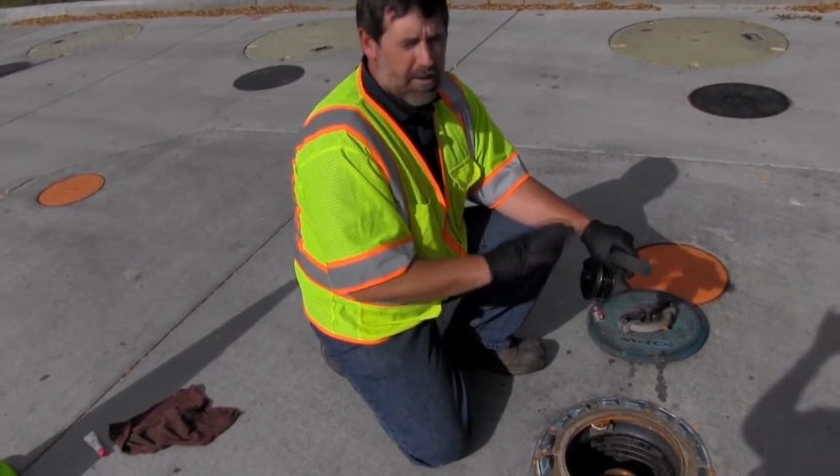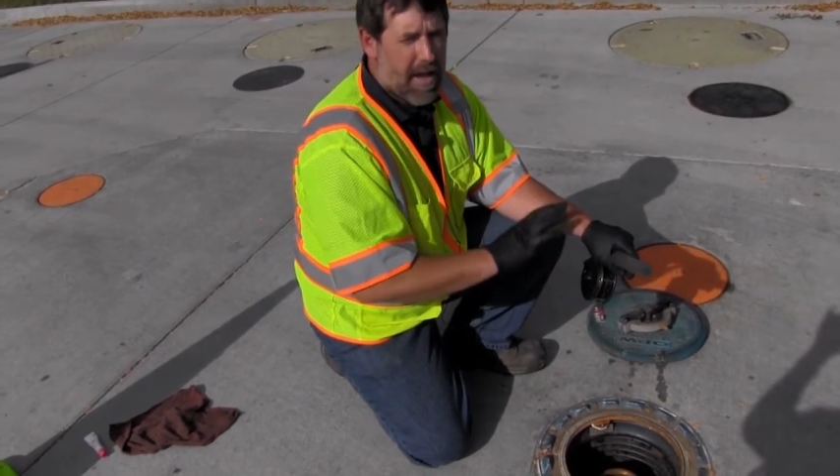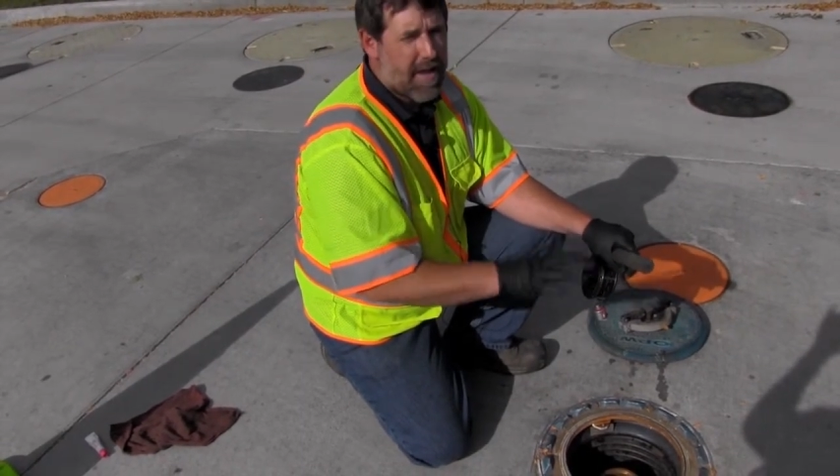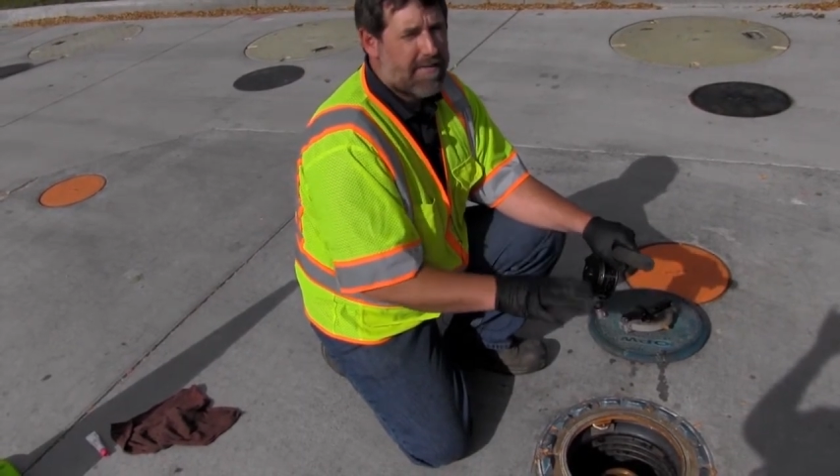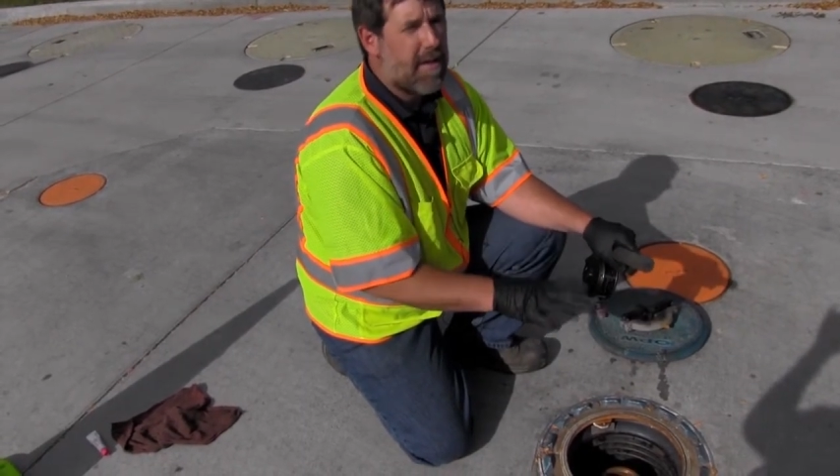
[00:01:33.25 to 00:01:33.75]
You
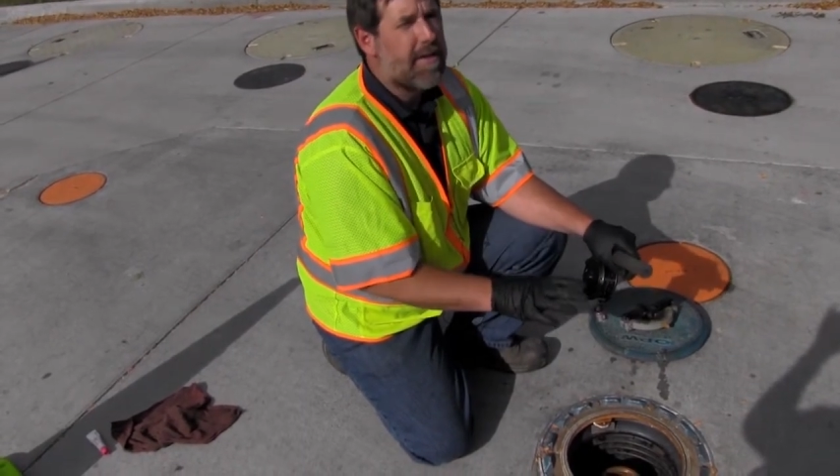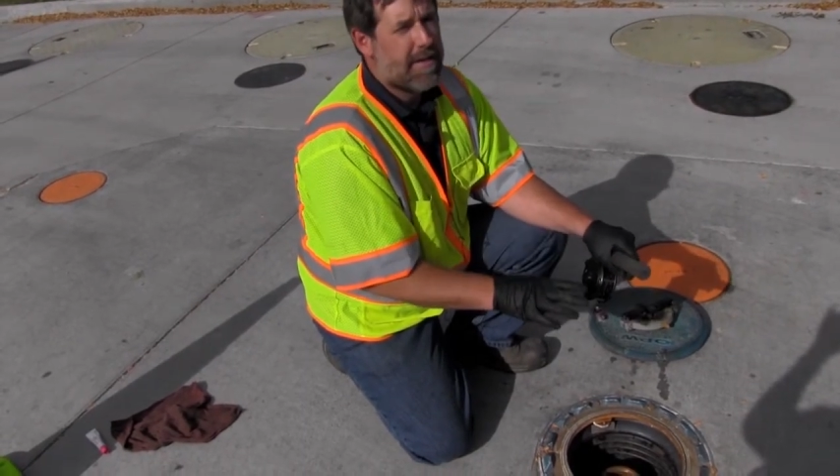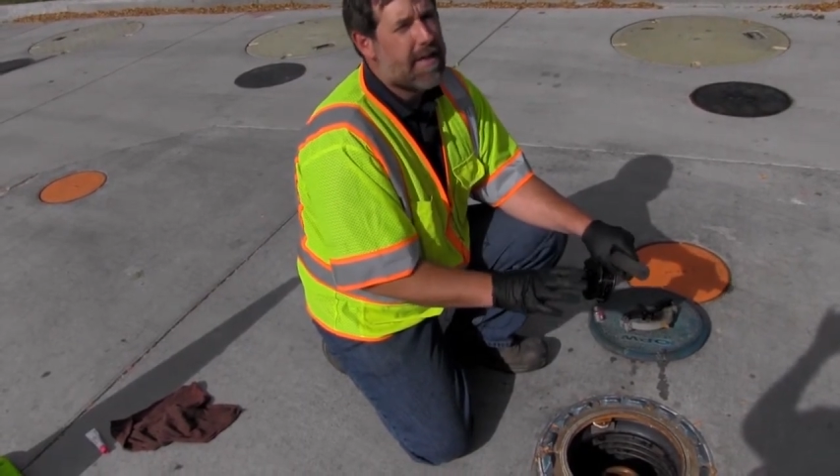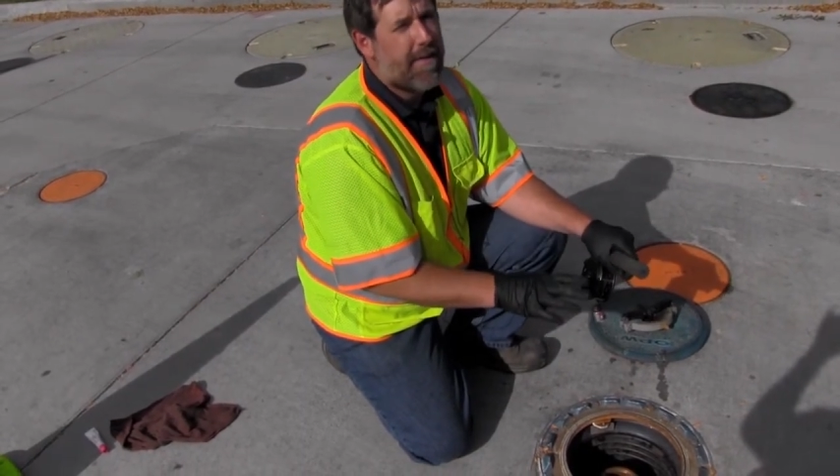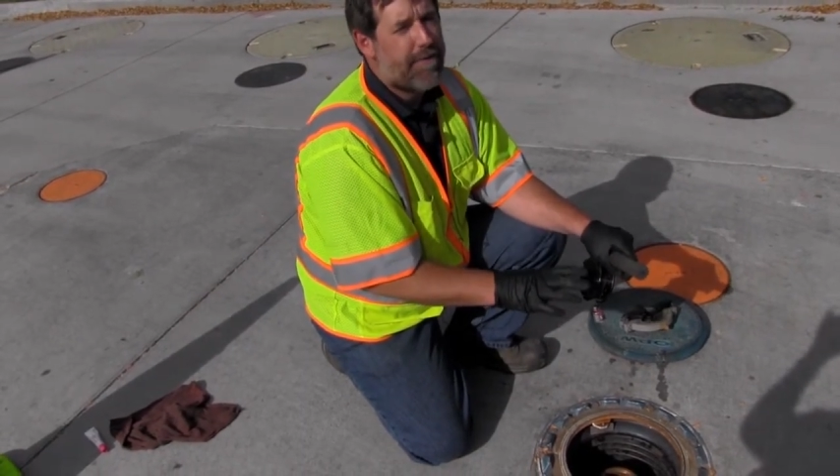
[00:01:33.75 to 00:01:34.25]
can't sell
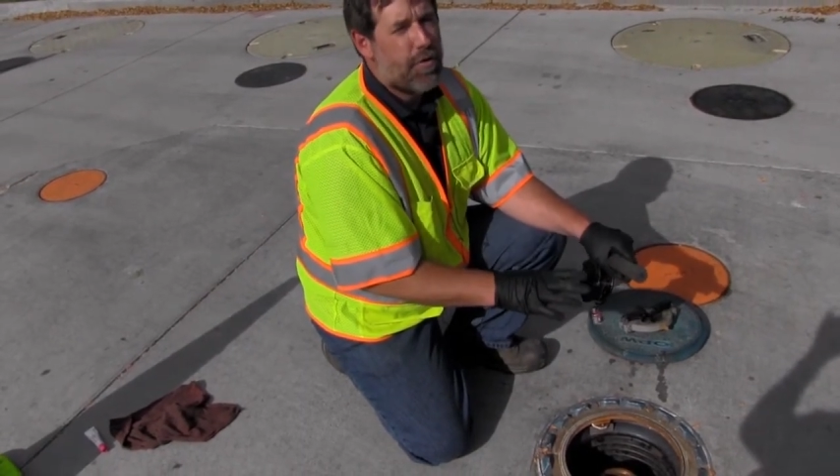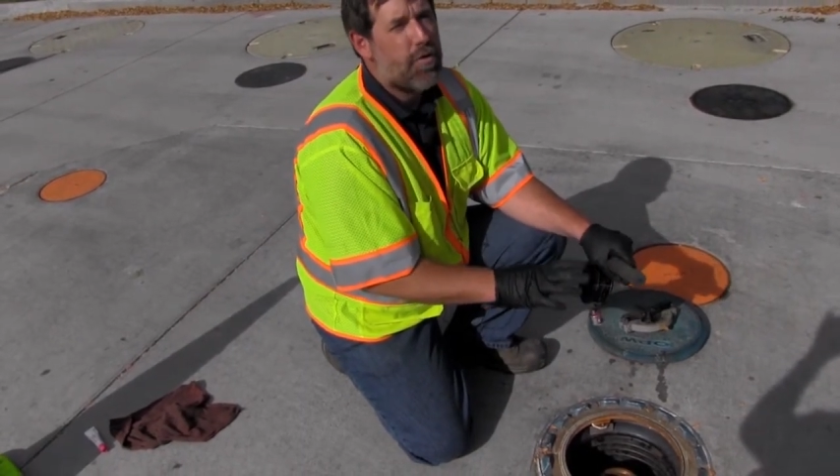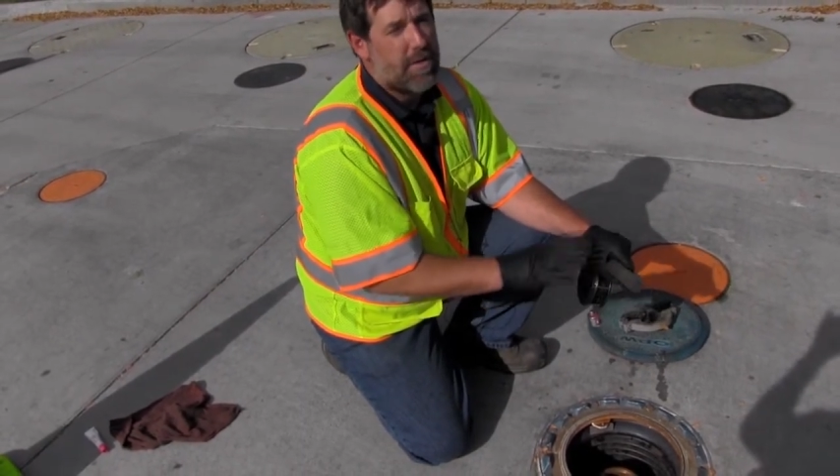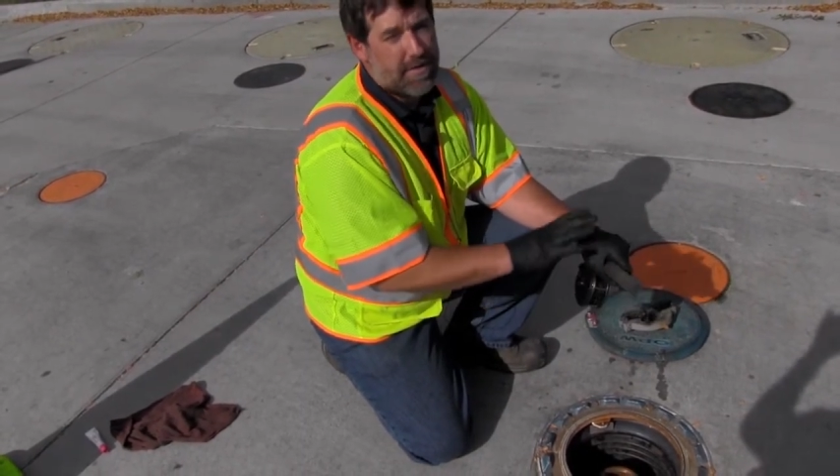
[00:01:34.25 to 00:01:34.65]
any of that fuel